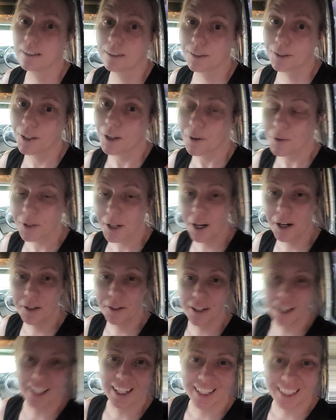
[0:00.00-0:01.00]

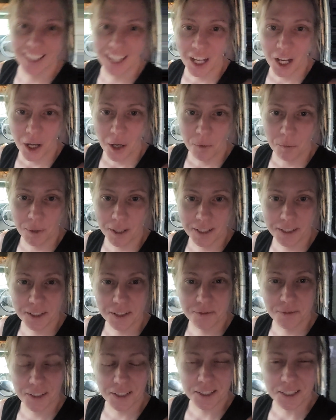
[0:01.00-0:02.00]
slow-going bus
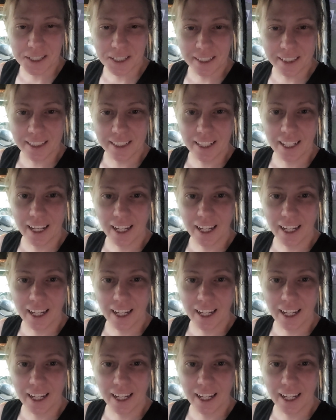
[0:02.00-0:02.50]
conversion.